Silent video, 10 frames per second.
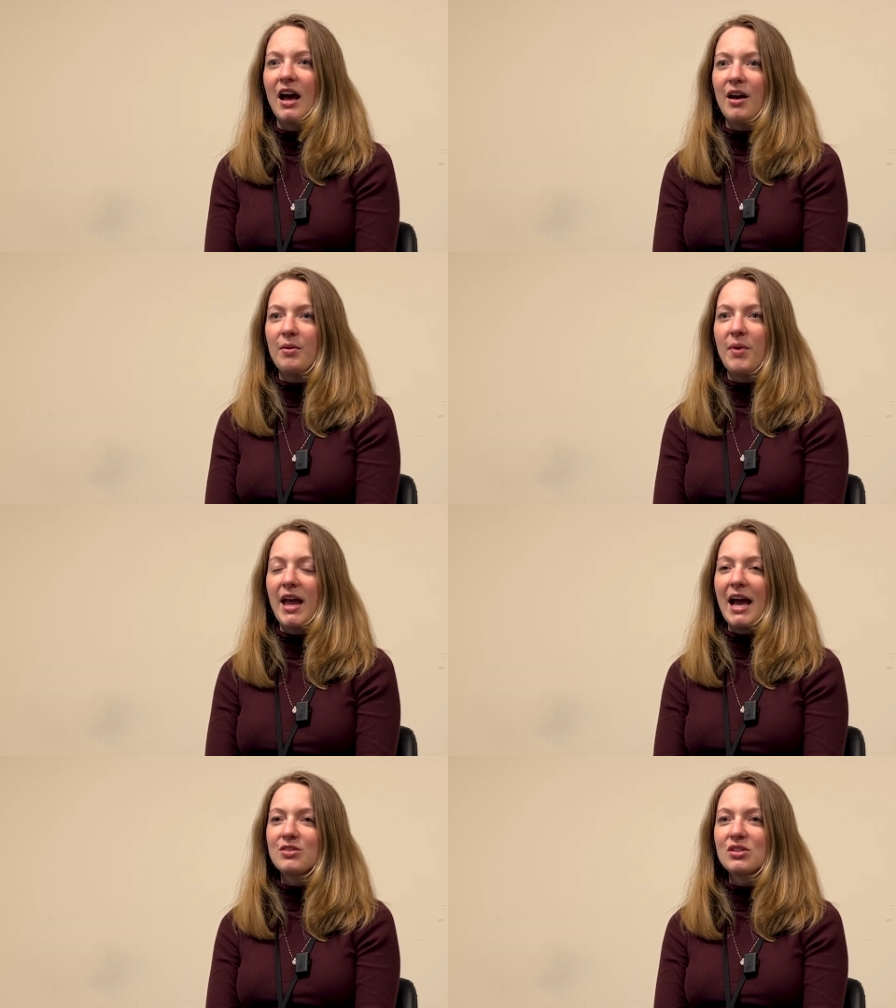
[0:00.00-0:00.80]

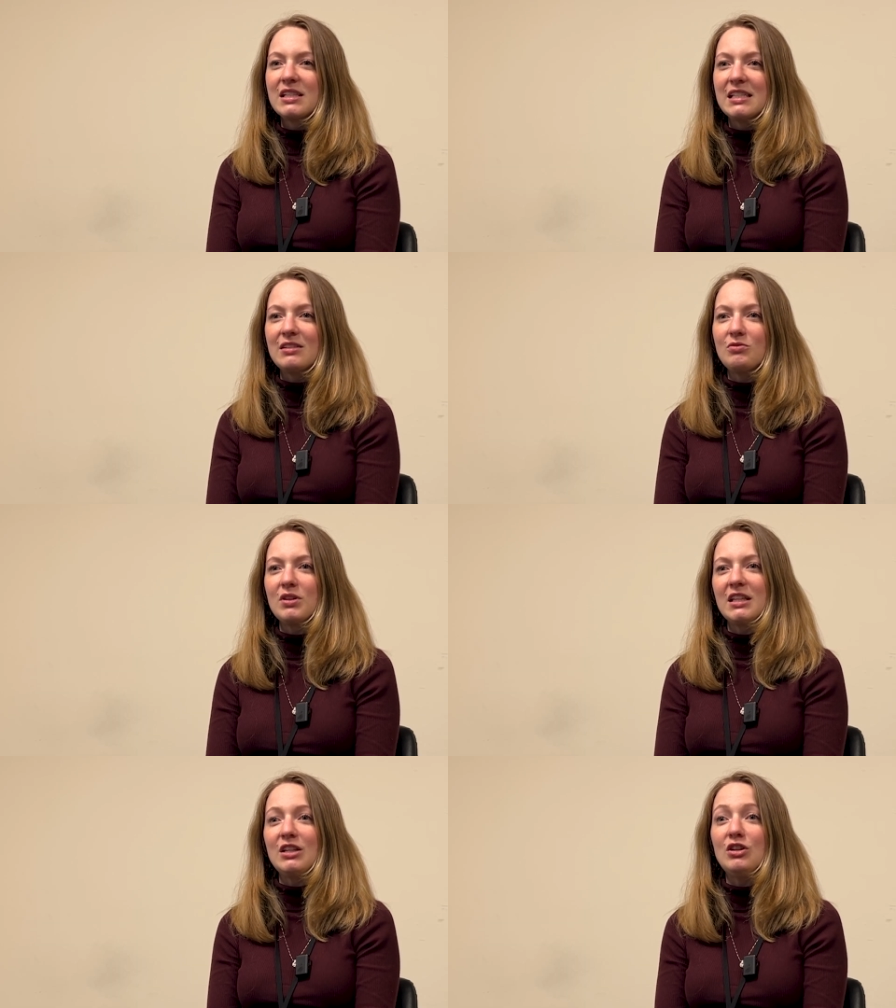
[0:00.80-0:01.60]
I actually didn't
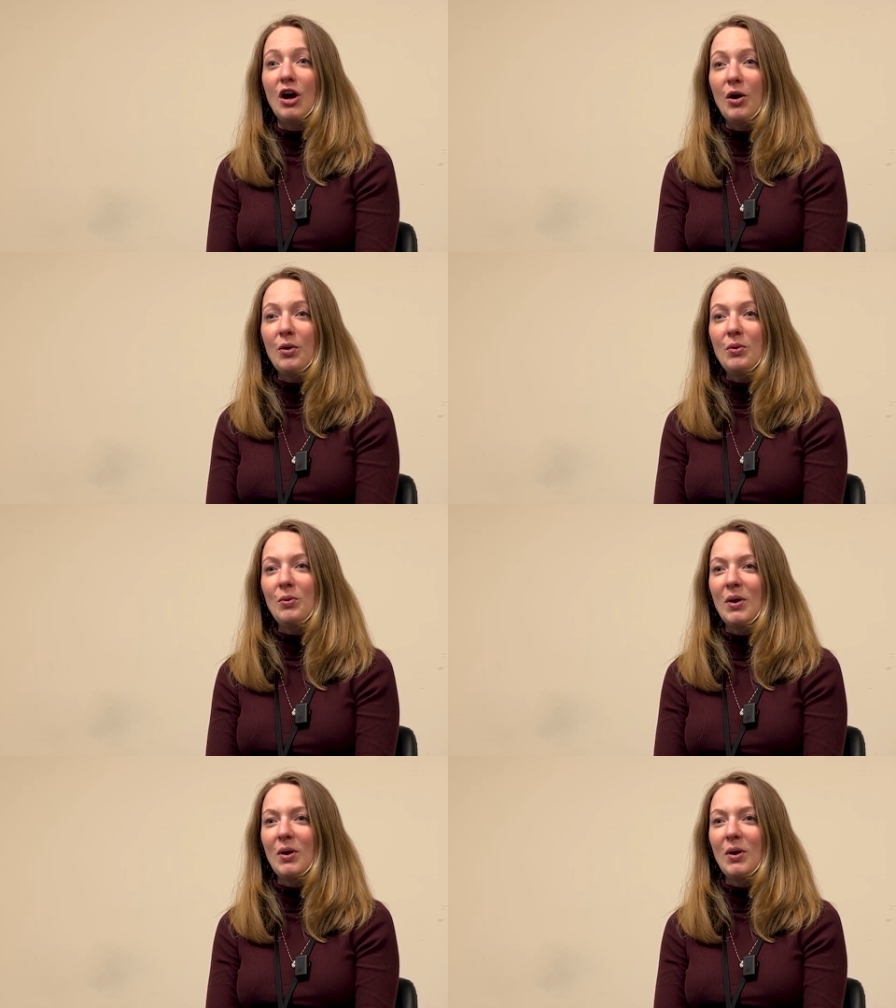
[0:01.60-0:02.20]
really know